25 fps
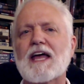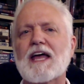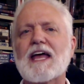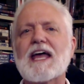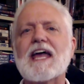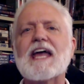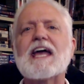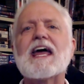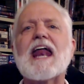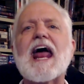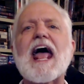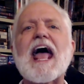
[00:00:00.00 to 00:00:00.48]

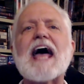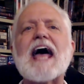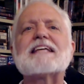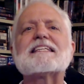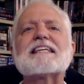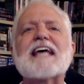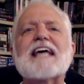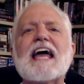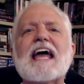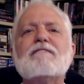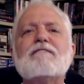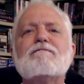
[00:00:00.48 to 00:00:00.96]
It
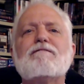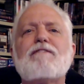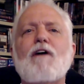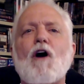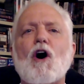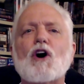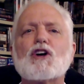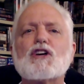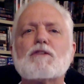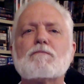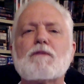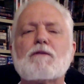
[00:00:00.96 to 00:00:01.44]
has a
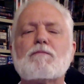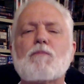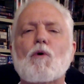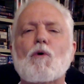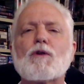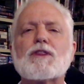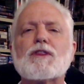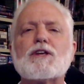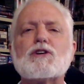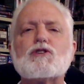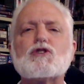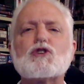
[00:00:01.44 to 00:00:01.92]
volume of more
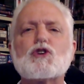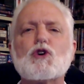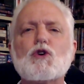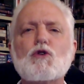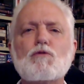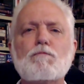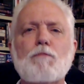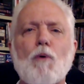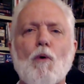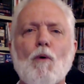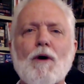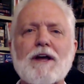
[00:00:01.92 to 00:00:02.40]
than
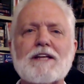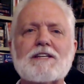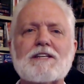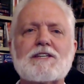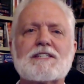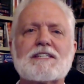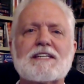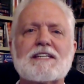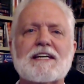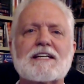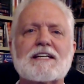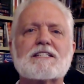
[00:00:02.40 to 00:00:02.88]

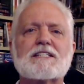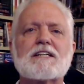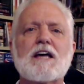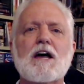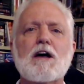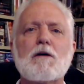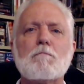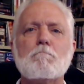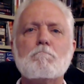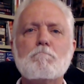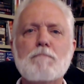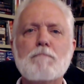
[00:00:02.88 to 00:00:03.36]
2.6
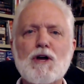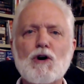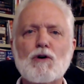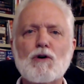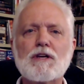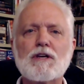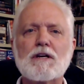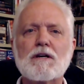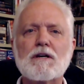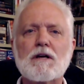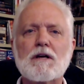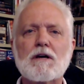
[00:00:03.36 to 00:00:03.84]

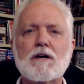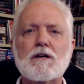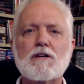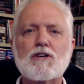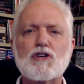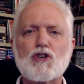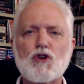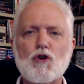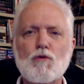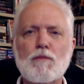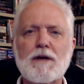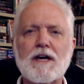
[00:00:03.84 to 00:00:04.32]
million
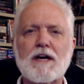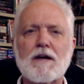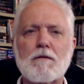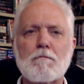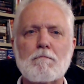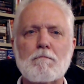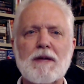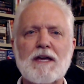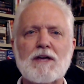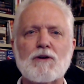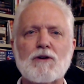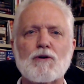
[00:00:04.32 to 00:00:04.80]
cubic
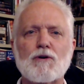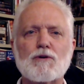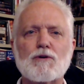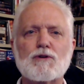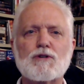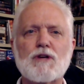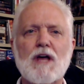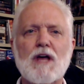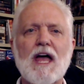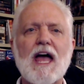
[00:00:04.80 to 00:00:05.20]
meters,